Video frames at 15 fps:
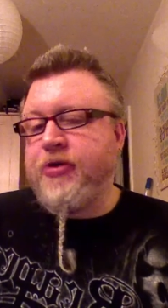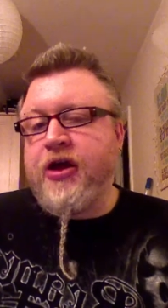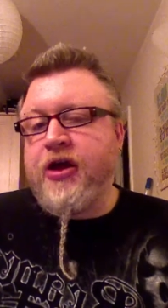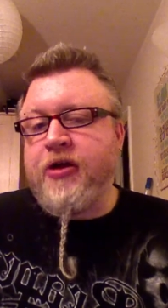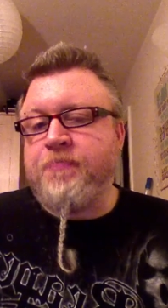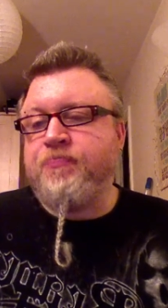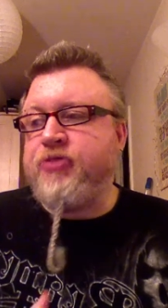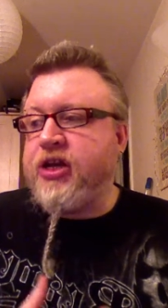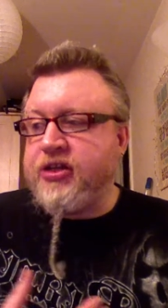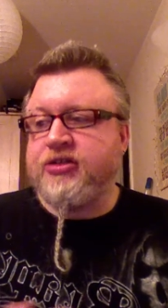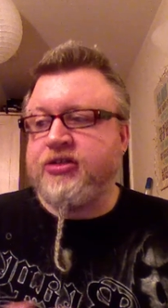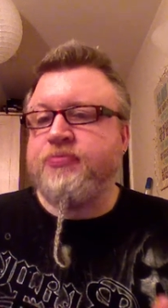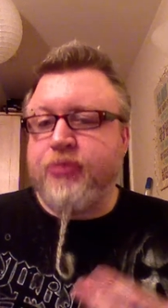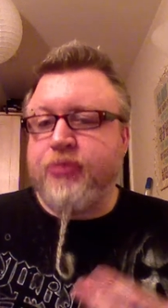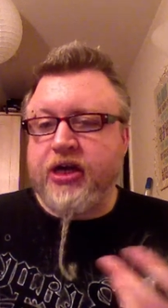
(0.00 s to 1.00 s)
But
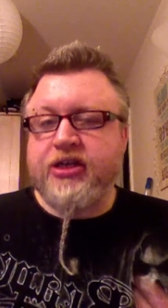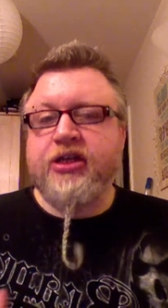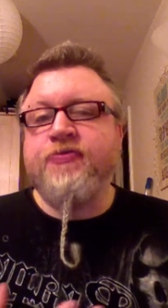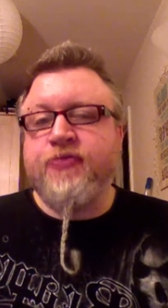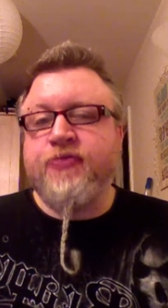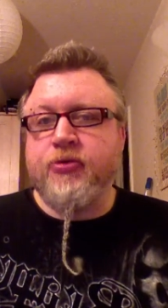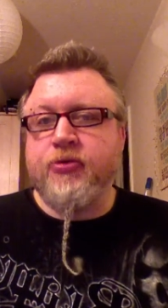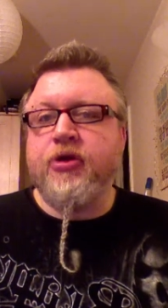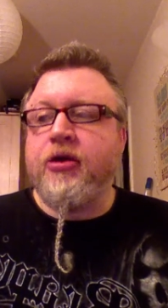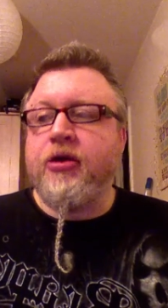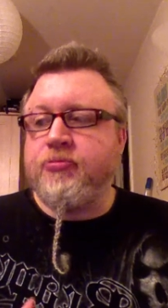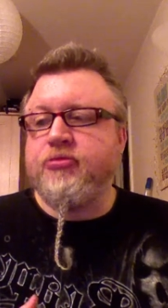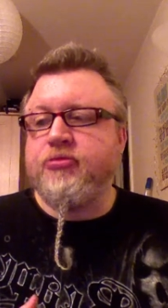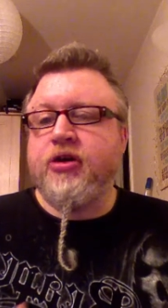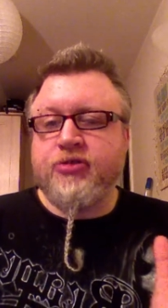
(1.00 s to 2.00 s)
it's by default
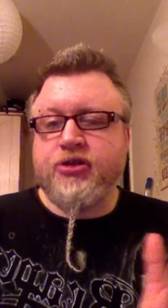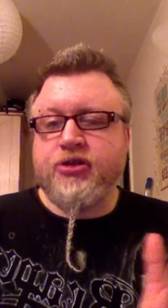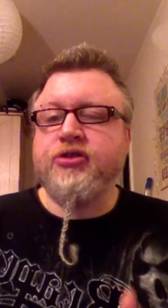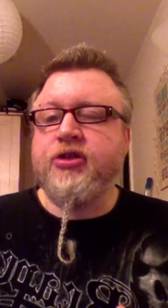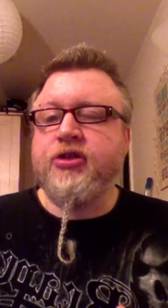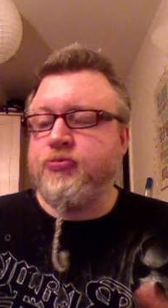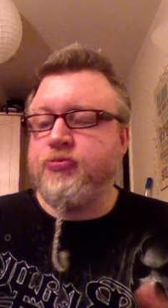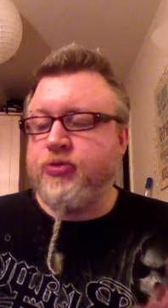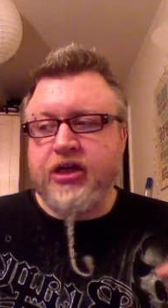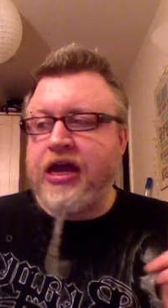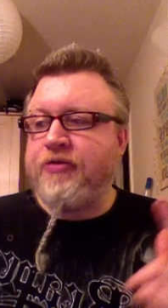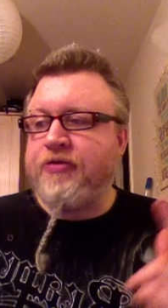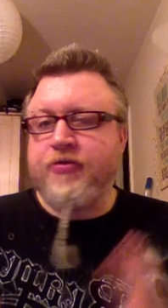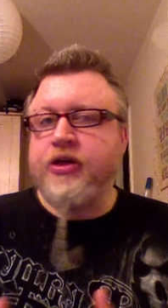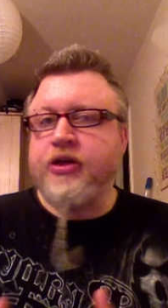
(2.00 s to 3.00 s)
I'm choosing
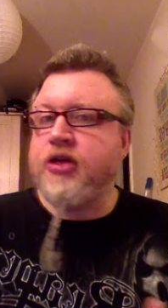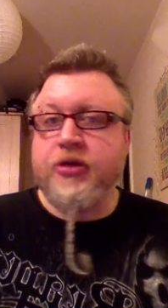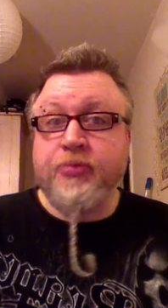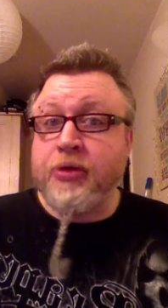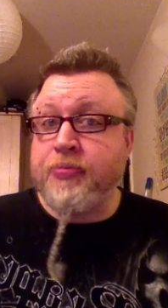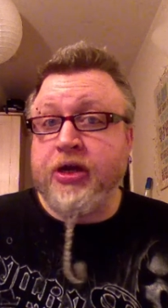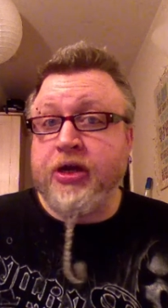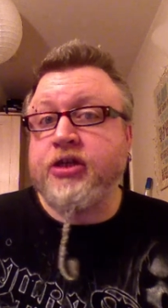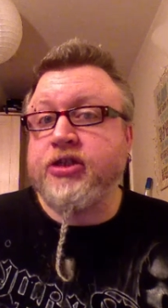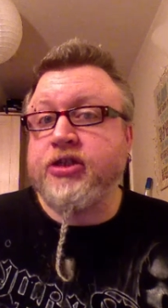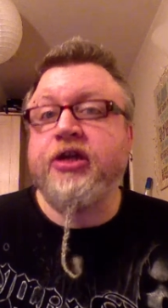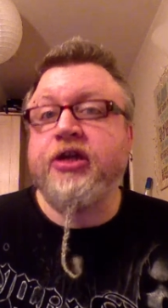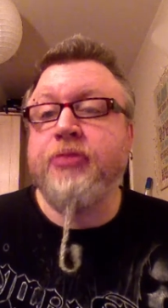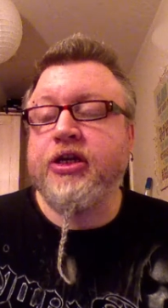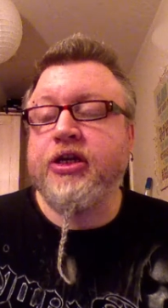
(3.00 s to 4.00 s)
everything's going to be
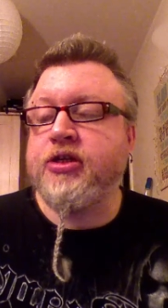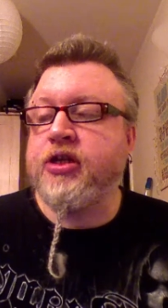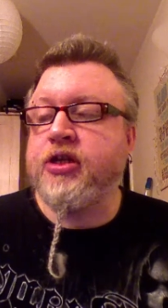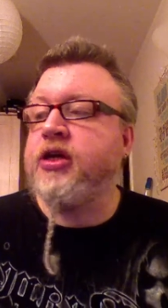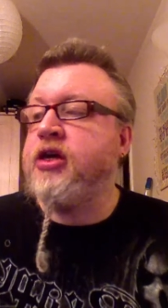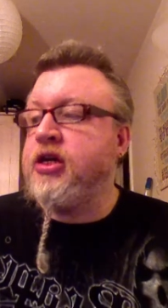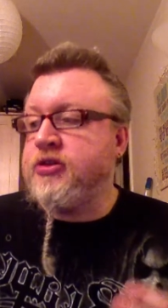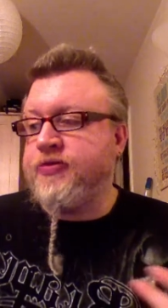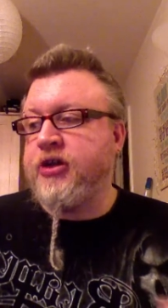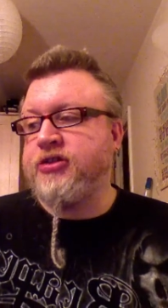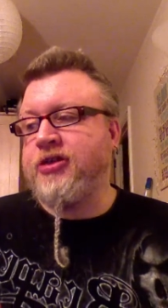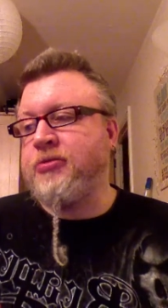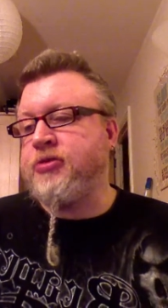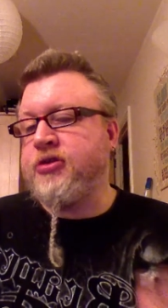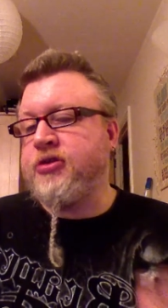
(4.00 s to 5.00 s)
PNG basically. As far
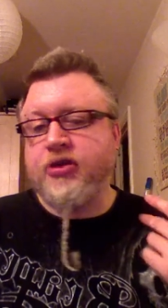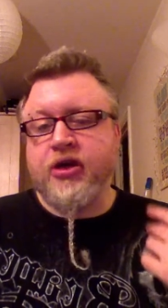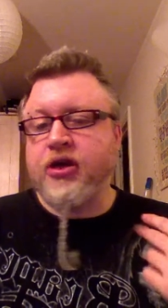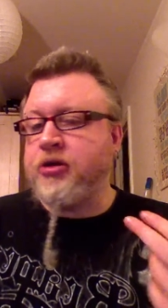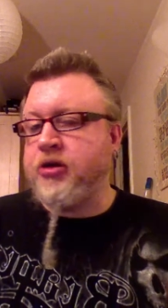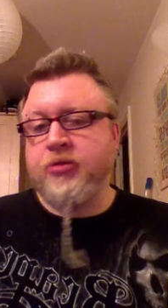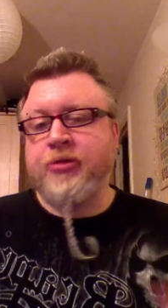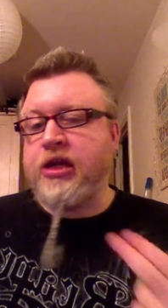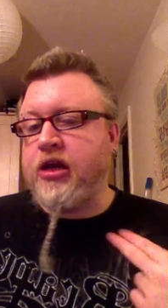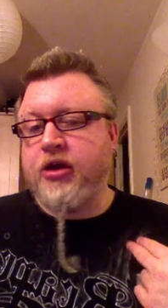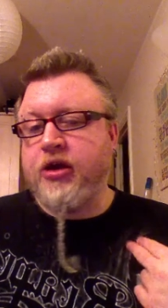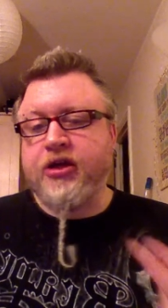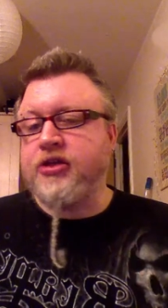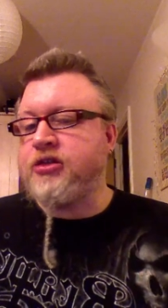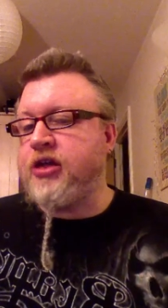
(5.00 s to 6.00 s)
as I'm concerned, I'm going to be
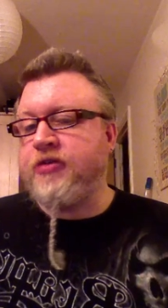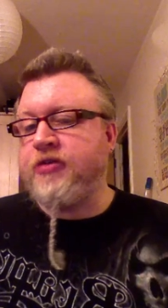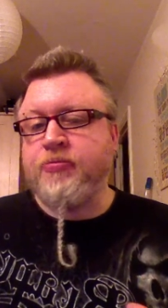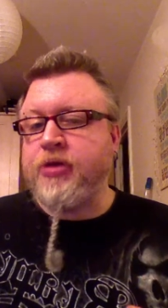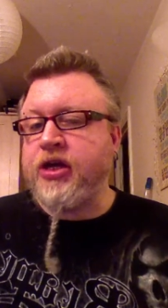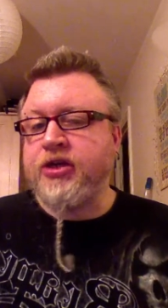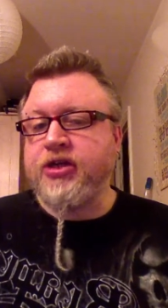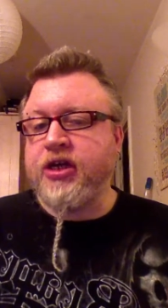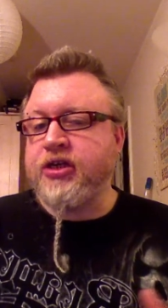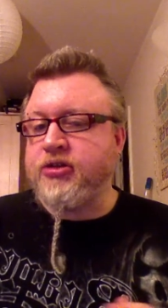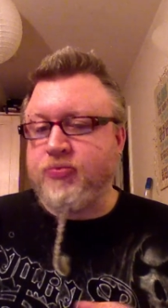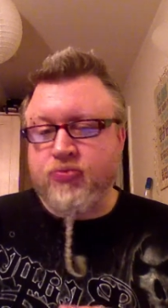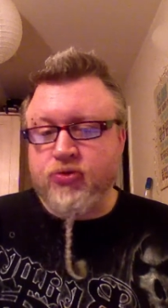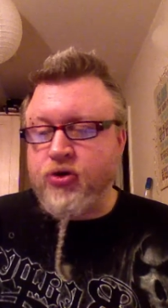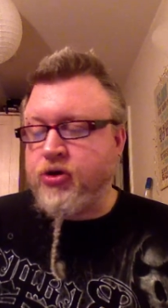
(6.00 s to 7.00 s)
loading and saving
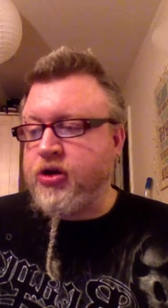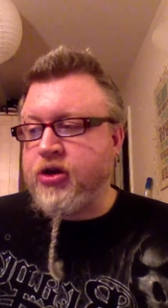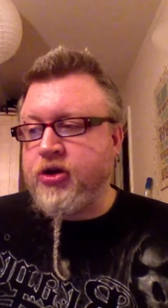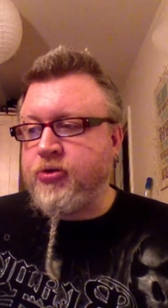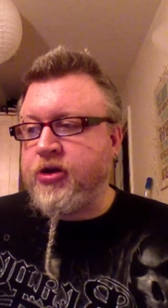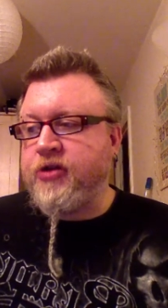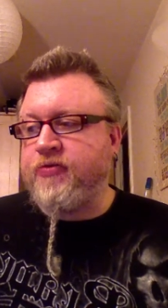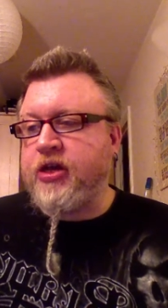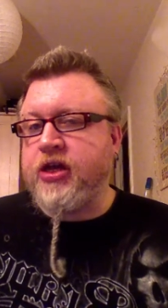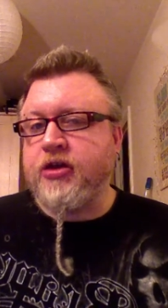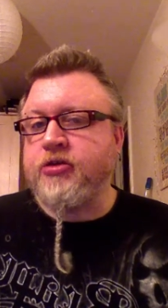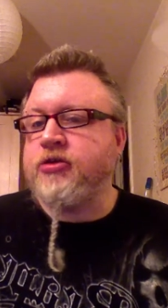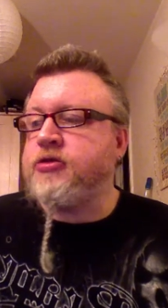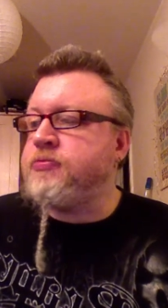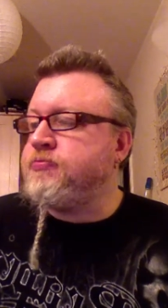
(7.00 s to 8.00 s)
PNGs. I'm not going to do anything
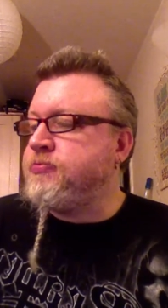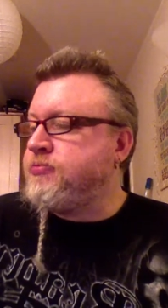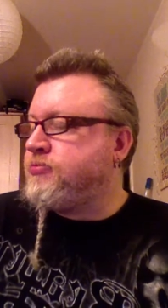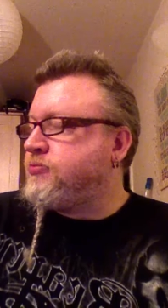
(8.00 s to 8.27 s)
else.